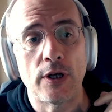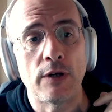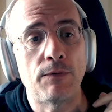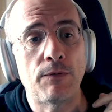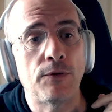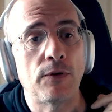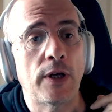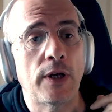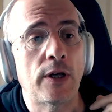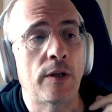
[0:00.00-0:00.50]

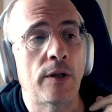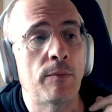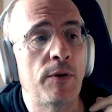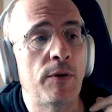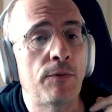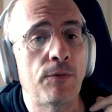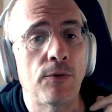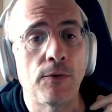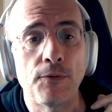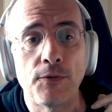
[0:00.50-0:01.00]
It can
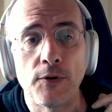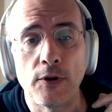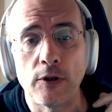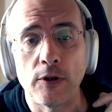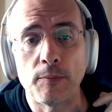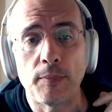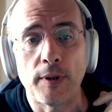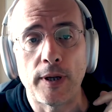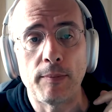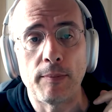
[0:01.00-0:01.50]
be
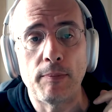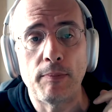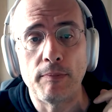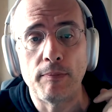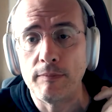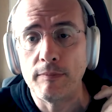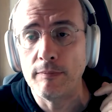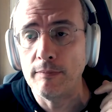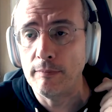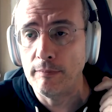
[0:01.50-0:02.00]
fulfilled by
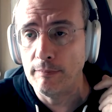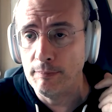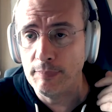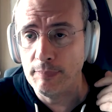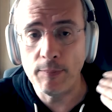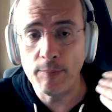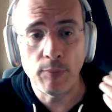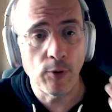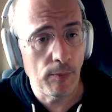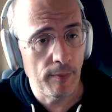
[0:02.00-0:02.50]

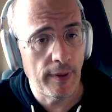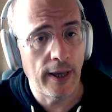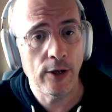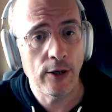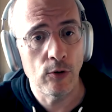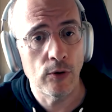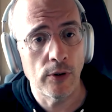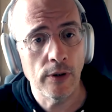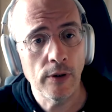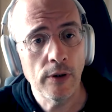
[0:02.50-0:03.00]
people,
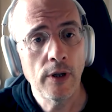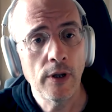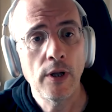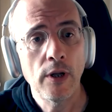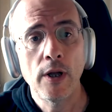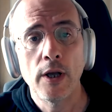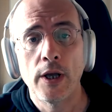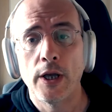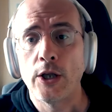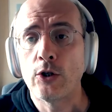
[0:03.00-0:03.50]
manual.
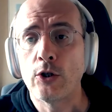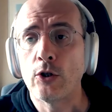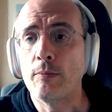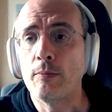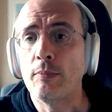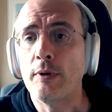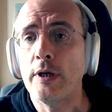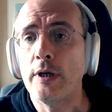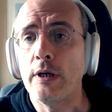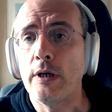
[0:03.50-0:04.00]
It
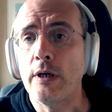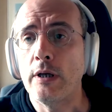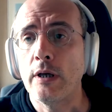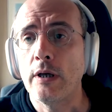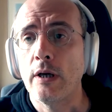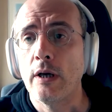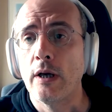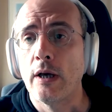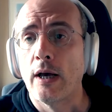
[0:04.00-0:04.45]
could be